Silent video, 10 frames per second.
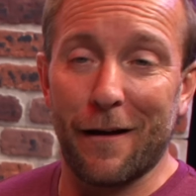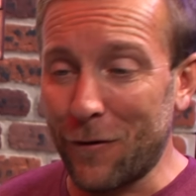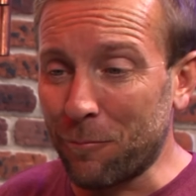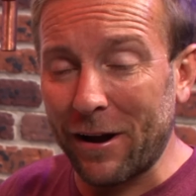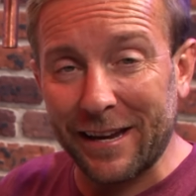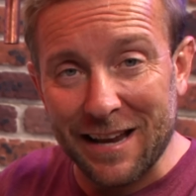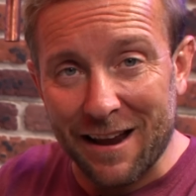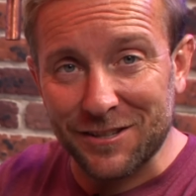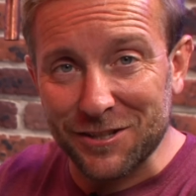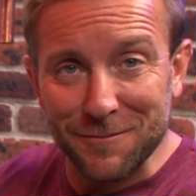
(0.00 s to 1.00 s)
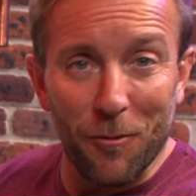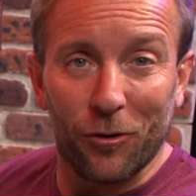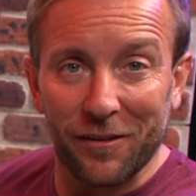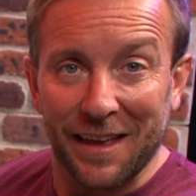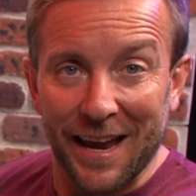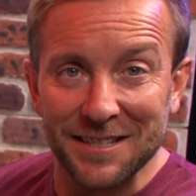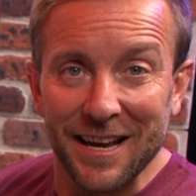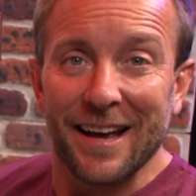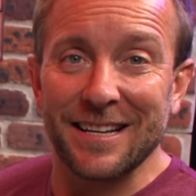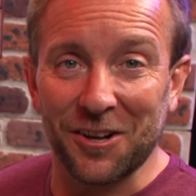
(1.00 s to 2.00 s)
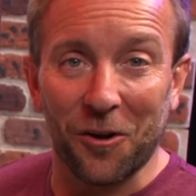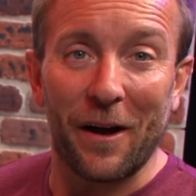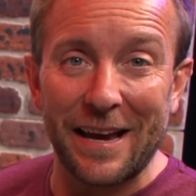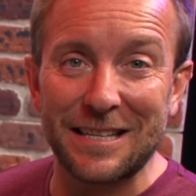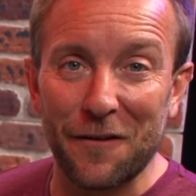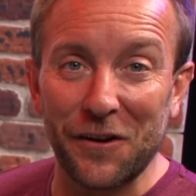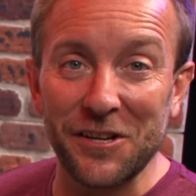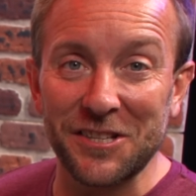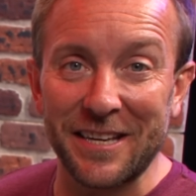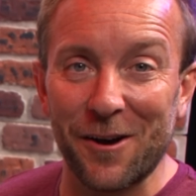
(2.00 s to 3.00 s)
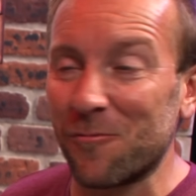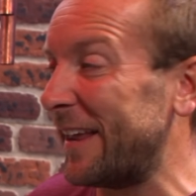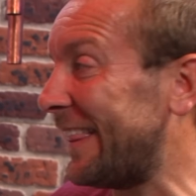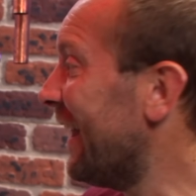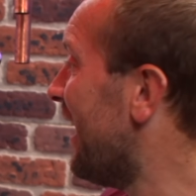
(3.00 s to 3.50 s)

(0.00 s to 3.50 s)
If you break it down to smaller things, it's a lot easier for you to deal with.